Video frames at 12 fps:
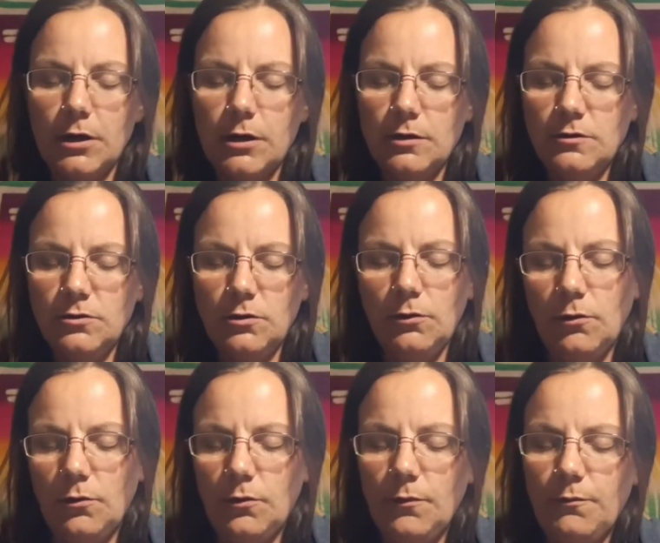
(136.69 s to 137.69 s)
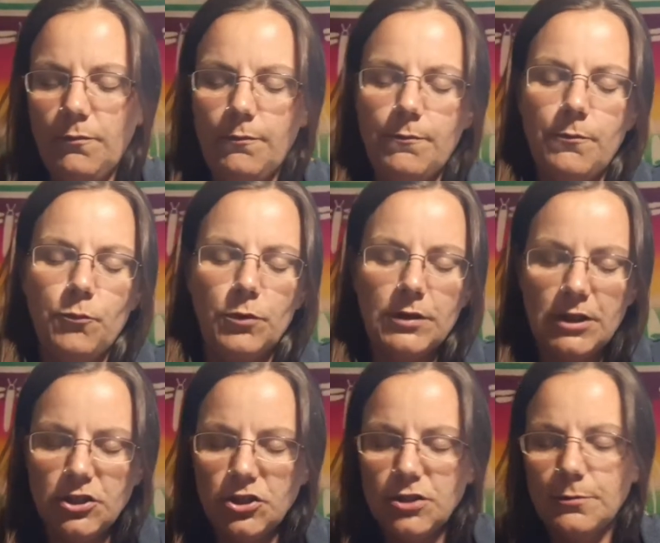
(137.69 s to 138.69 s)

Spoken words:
So relationship